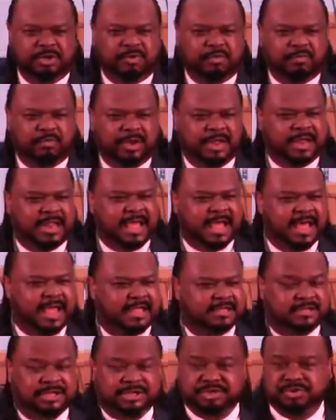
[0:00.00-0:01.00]
Do you
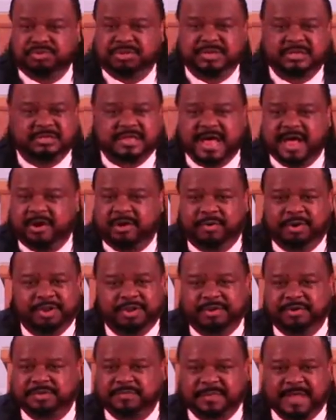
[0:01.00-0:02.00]
realize that you're
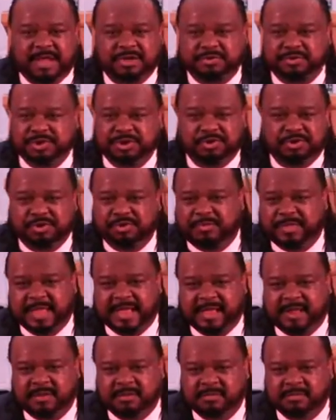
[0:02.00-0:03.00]
dishonoring your spouse when you do
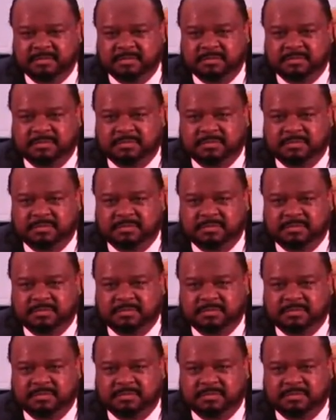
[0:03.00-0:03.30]
that?